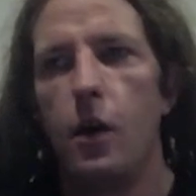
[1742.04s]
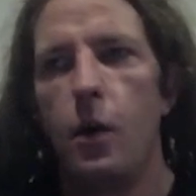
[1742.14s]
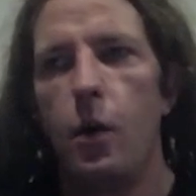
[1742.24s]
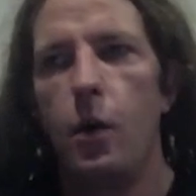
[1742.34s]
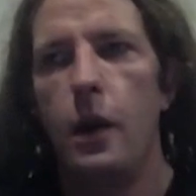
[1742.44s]

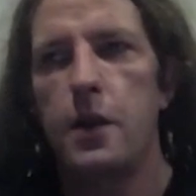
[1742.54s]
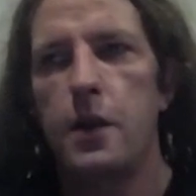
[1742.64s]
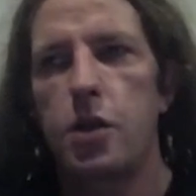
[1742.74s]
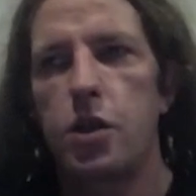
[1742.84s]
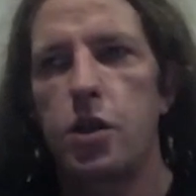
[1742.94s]

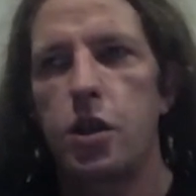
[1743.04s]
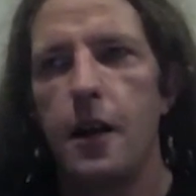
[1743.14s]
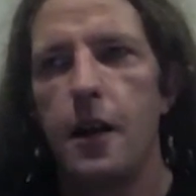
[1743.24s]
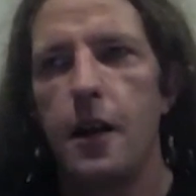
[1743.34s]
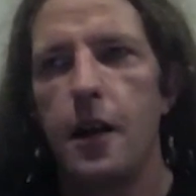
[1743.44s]
which
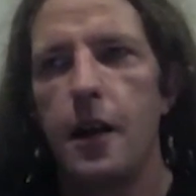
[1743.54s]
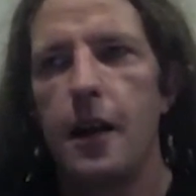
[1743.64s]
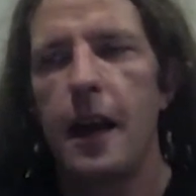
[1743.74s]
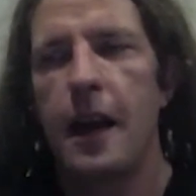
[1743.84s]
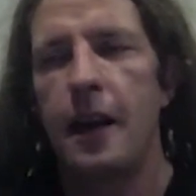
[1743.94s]

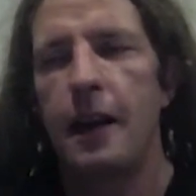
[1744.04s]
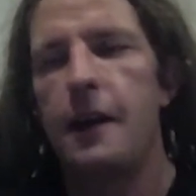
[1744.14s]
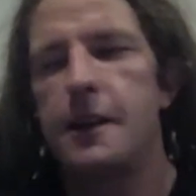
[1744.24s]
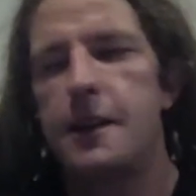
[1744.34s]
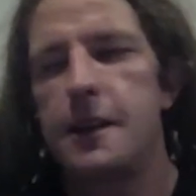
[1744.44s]
again,
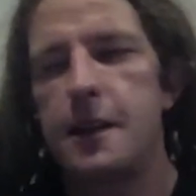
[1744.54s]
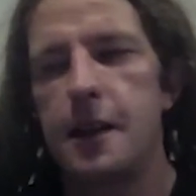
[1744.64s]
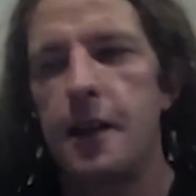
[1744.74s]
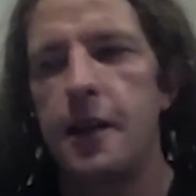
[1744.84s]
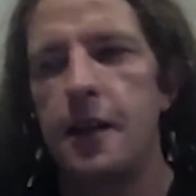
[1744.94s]
it's
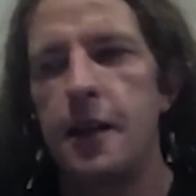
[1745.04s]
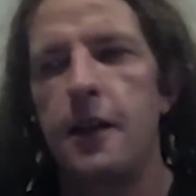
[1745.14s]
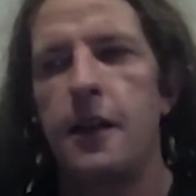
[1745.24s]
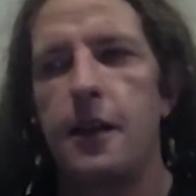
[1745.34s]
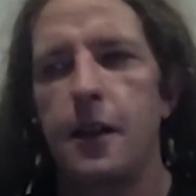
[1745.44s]

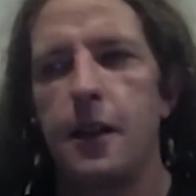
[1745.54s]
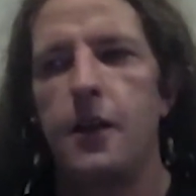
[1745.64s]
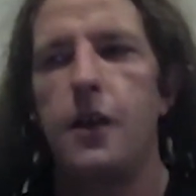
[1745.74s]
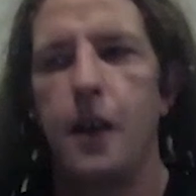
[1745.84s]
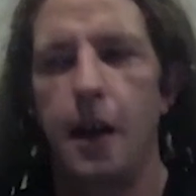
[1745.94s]
a
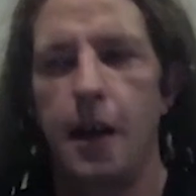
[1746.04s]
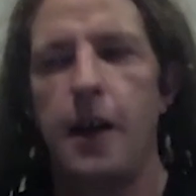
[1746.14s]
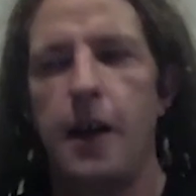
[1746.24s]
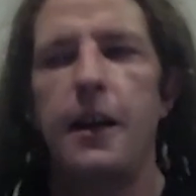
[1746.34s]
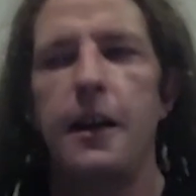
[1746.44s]

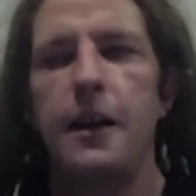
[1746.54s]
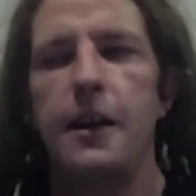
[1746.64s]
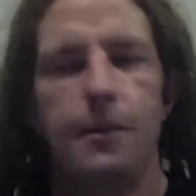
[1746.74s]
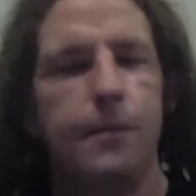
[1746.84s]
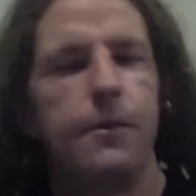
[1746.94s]

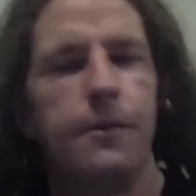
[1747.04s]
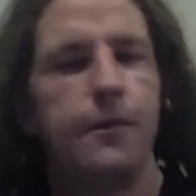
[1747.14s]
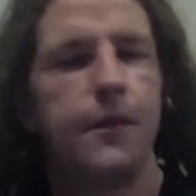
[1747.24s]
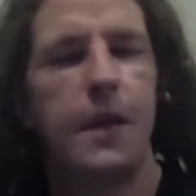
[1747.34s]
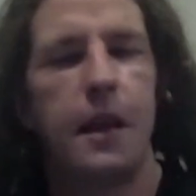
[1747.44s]
highly
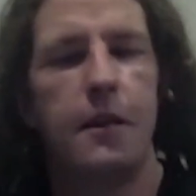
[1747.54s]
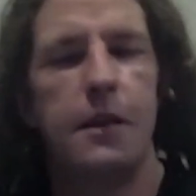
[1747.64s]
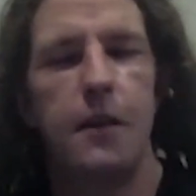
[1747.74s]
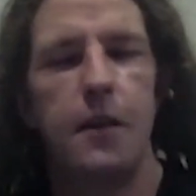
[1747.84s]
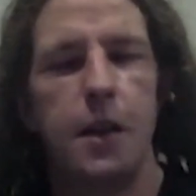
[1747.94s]
kind of
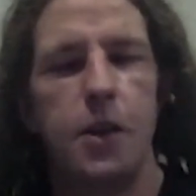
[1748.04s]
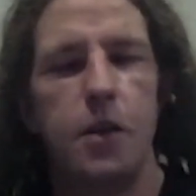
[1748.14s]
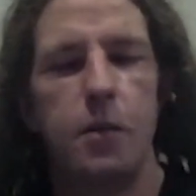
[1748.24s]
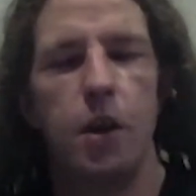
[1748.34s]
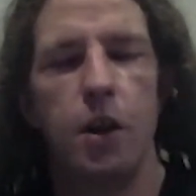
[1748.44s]

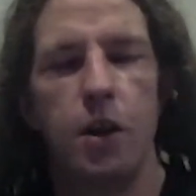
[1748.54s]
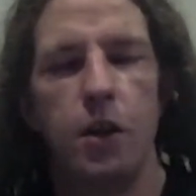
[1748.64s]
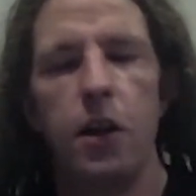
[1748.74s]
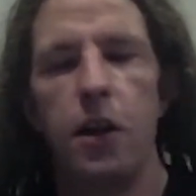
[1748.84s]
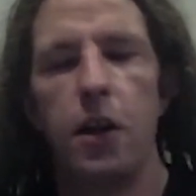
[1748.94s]
divergent
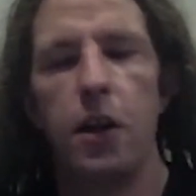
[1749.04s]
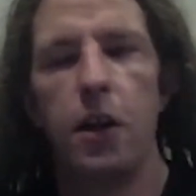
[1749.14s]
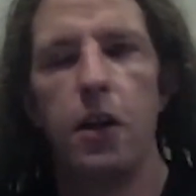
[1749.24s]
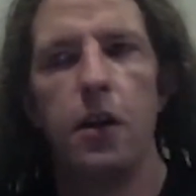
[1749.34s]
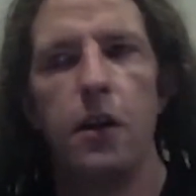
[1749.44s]
model.
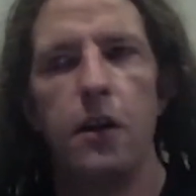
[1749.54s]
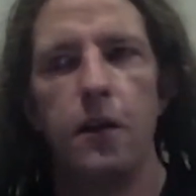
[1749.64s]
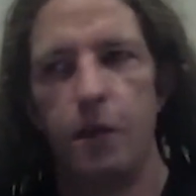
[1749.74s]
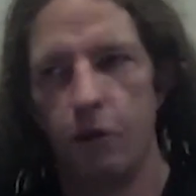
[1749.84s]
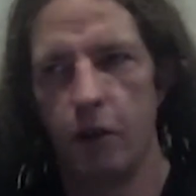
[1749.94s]

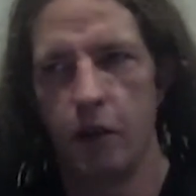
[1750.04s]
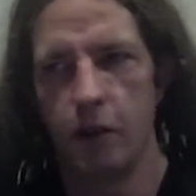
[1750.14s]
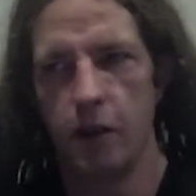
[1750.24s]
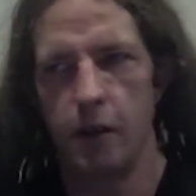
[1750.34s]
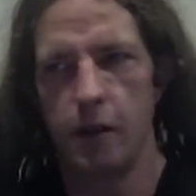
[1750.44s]

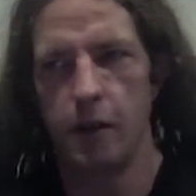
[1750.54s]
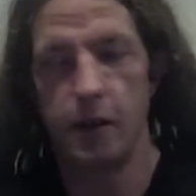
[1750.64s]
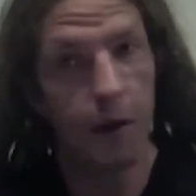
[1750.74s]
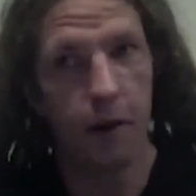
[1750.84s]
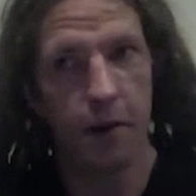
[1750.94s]
As
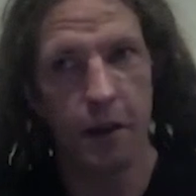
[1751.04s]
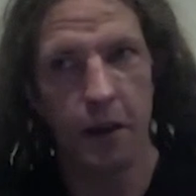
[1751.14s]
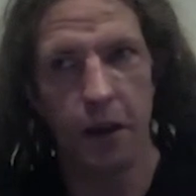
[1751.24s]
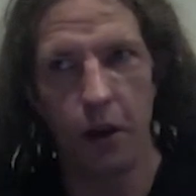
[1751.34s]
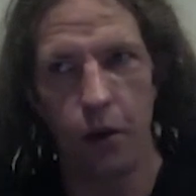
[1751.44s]
far as I
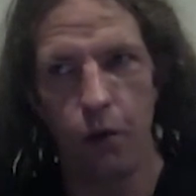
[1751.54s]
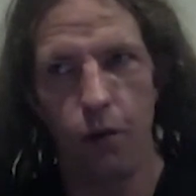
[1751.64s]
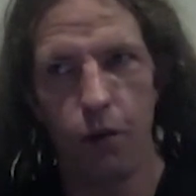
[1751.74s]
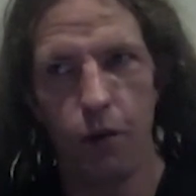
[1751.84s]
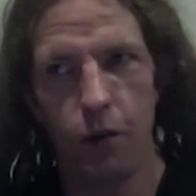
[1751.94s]

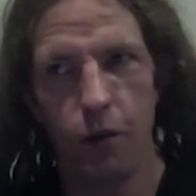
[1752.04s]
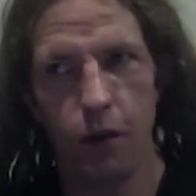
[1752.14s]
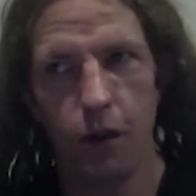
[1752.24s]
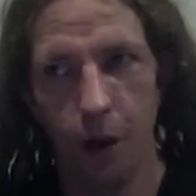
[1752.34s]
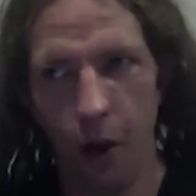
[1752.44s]
know,
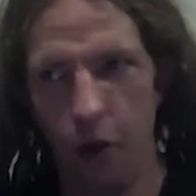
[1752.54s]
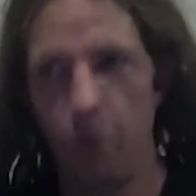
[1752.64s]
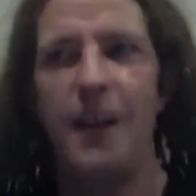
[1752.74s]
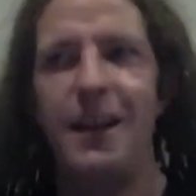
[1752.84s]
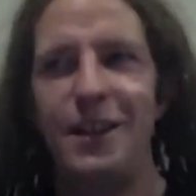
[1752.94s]
no
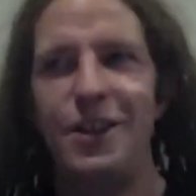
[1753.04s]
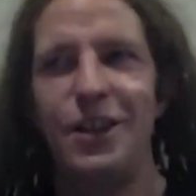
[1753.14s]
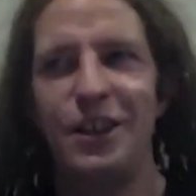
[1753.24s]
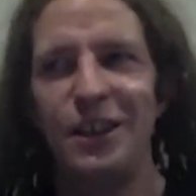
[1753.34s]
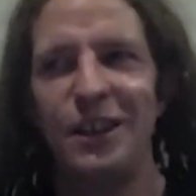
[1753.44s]

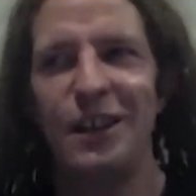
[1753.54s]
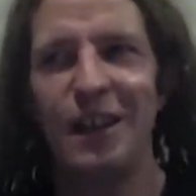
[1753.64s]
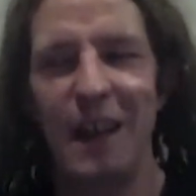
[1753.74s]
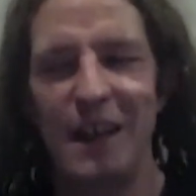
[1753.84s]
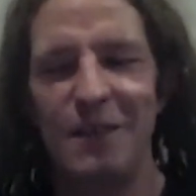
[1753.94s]
major
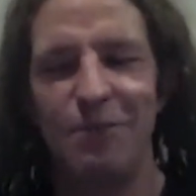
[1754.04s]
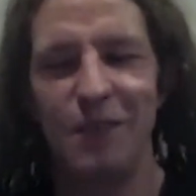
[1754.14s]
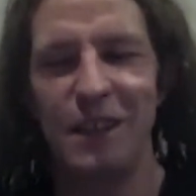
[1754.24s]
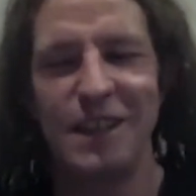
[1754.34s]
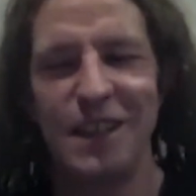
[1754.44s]
kind of
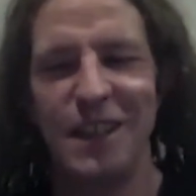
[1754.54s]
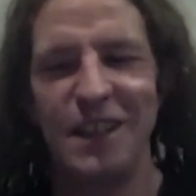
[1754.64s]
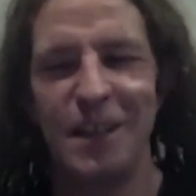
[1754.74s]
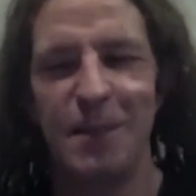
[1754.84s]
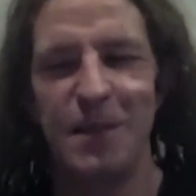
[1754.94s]
enterprise
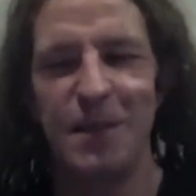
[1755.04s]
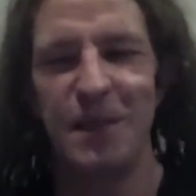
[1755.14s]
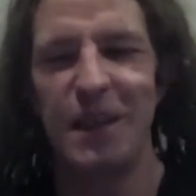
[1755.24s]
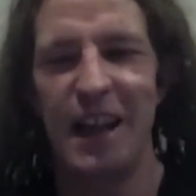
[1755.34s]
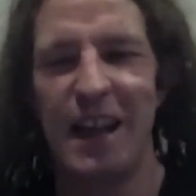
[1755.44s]
startups
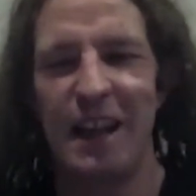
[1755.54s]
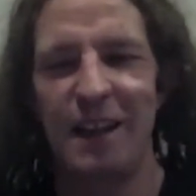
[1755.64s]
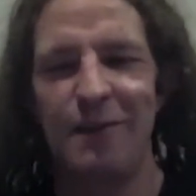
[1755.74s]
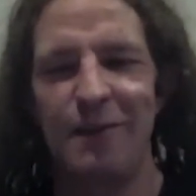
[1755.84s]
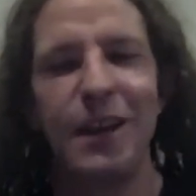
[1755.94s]
that have